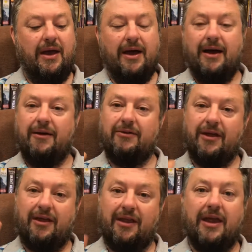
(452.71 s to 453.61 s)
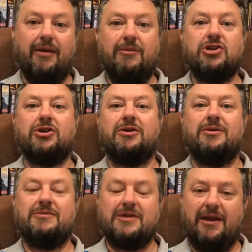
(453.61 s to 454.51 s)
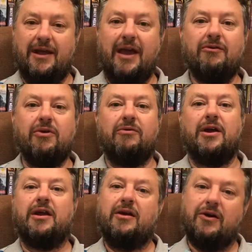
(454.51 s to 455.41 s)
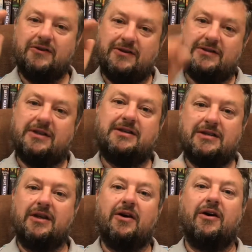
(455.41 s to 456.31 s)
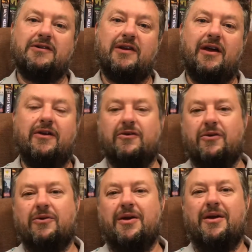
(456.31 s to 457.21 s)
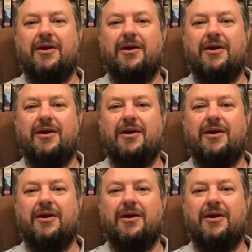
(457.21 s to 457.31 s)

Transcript: They commission them so that everyone recognizes these are the guys to go to.